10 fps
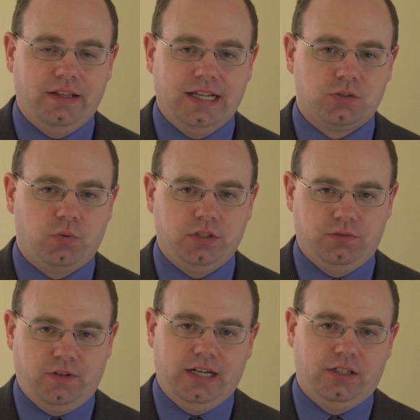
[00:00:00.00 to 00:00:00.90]
and that's what
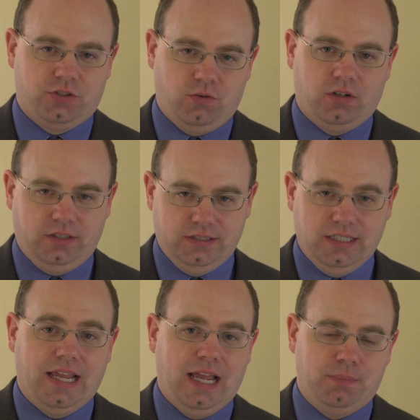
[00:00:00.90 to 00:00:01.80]
you find historically
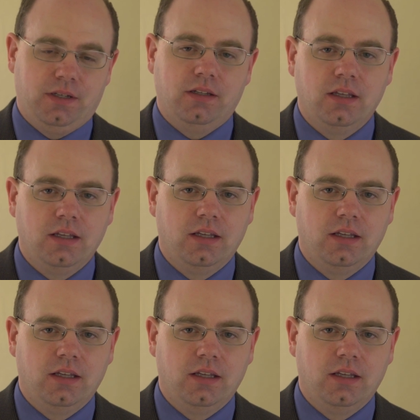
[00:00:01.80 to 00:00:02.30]
did happen